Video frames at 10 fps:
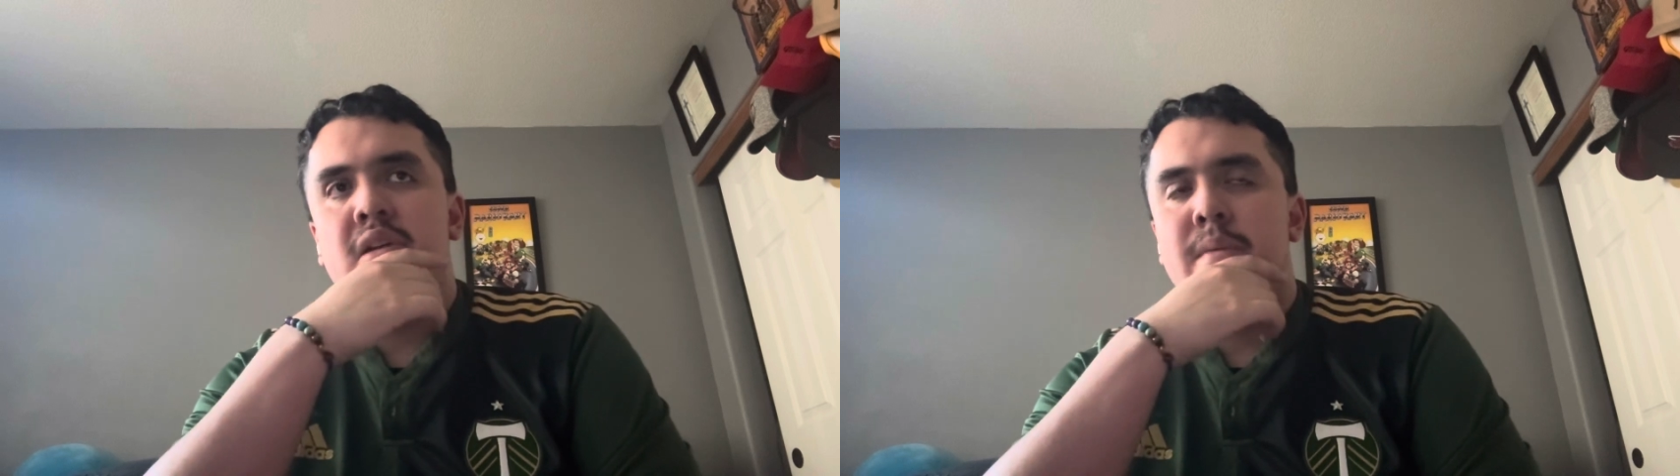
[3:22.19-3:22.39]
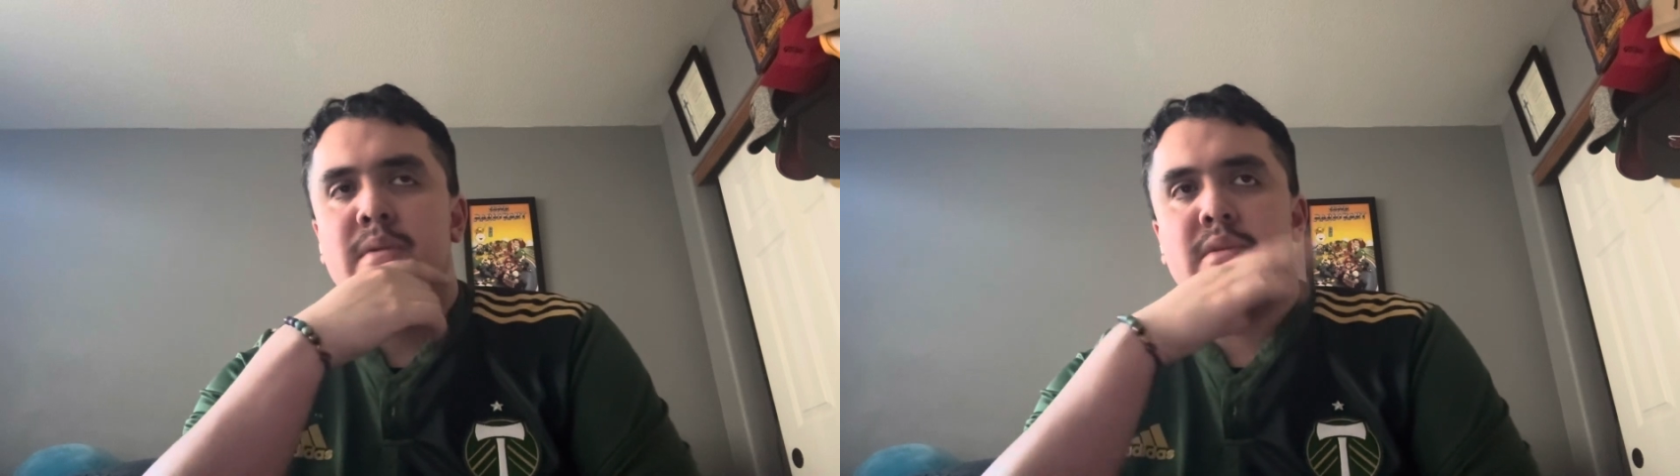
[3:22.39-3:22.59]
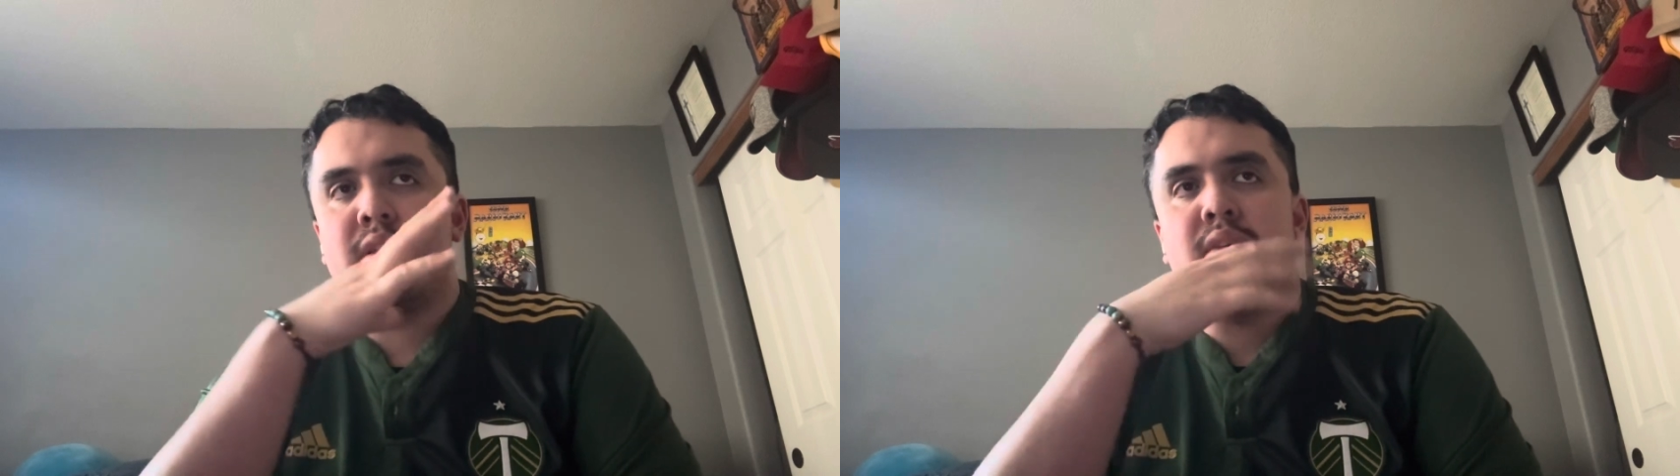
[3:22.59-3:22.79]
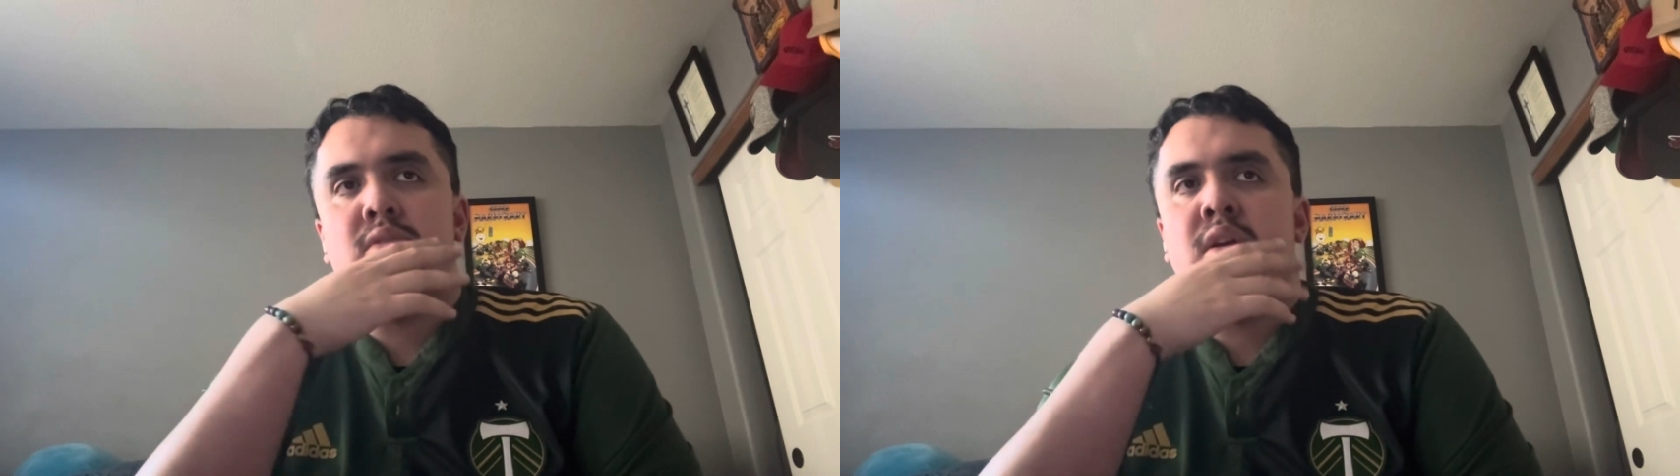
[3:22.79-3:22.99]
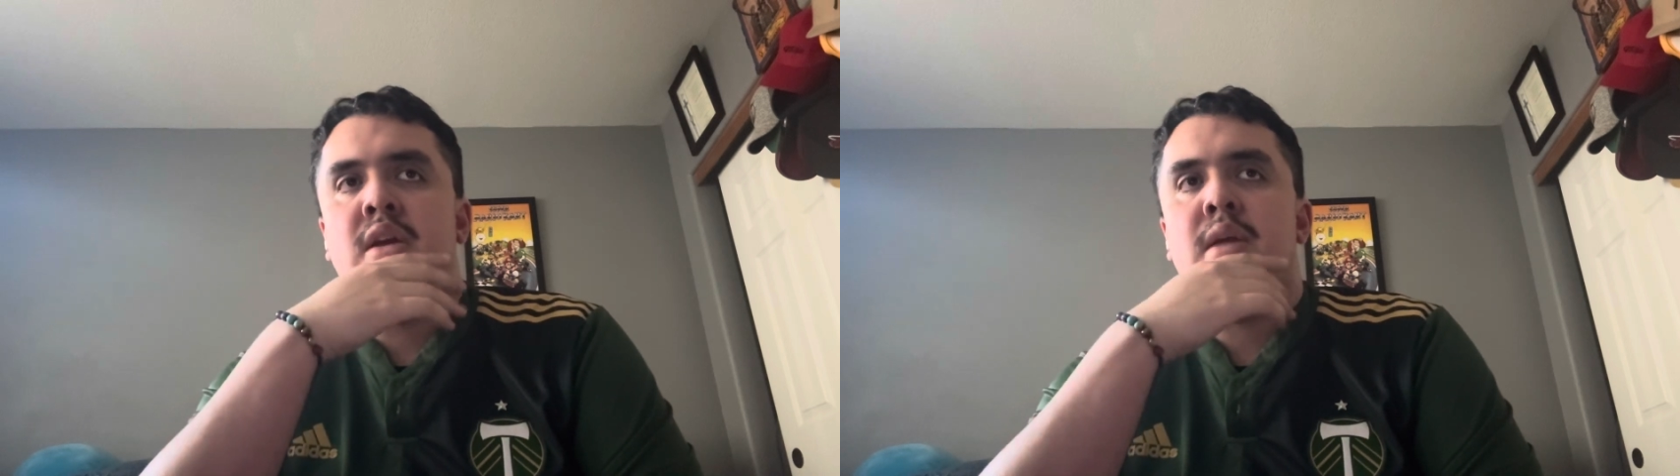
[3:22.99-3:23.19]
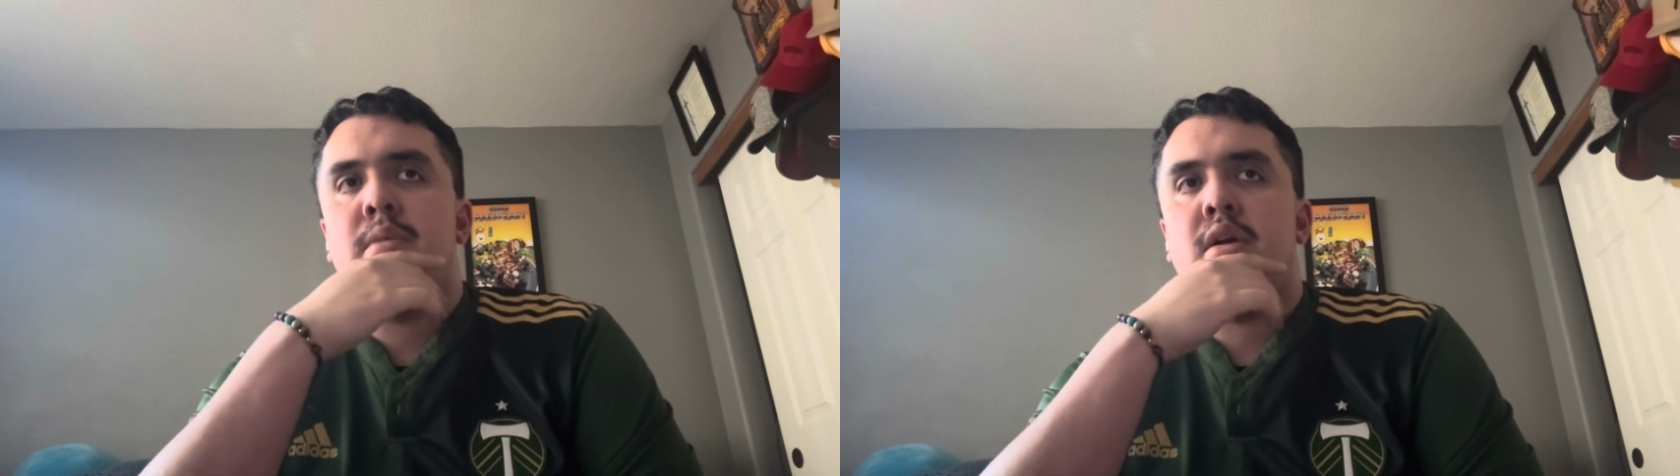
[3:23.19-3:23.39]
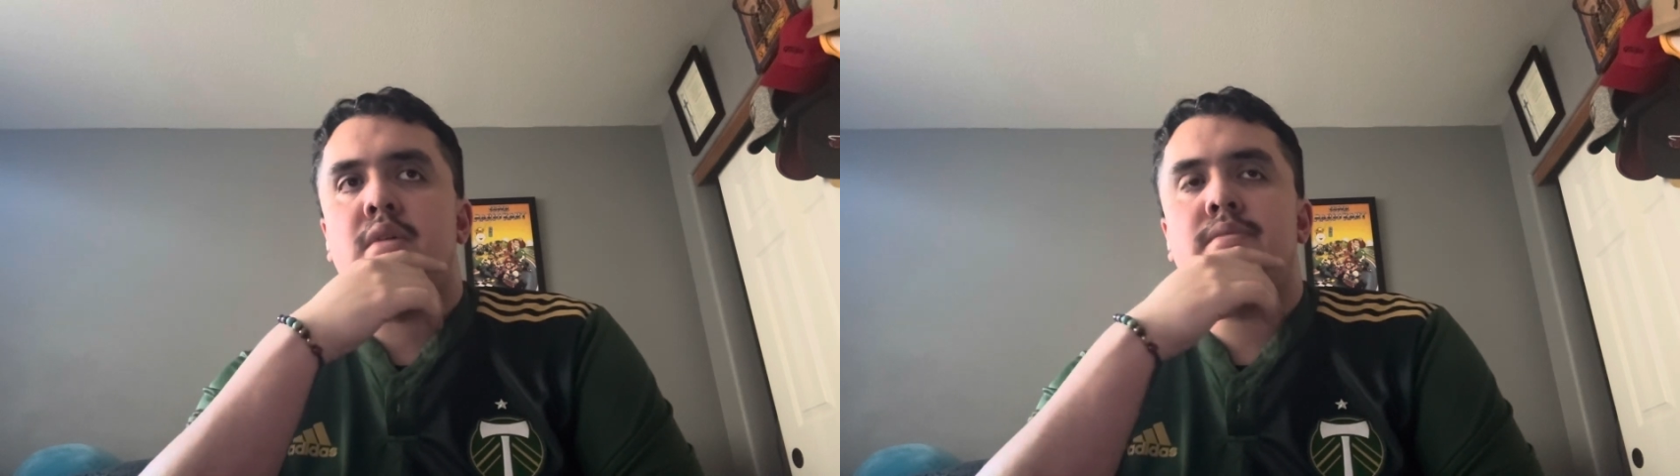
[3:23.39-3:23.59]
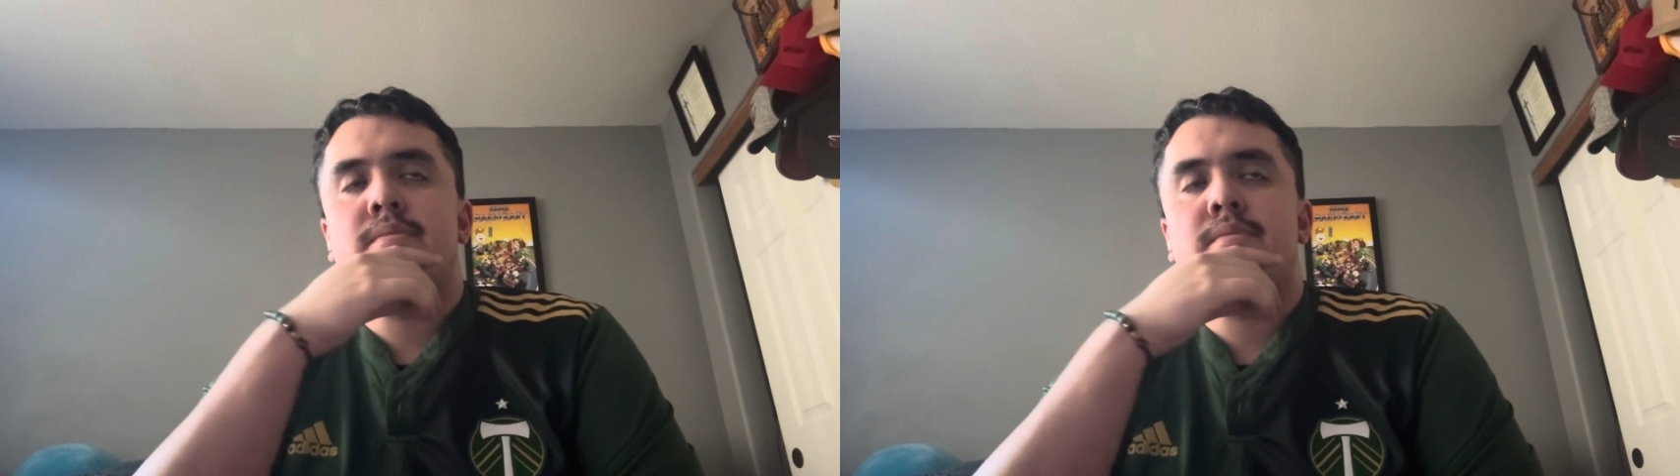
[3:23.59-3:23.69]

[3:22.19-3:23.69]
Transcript: That pretty much killed the game off.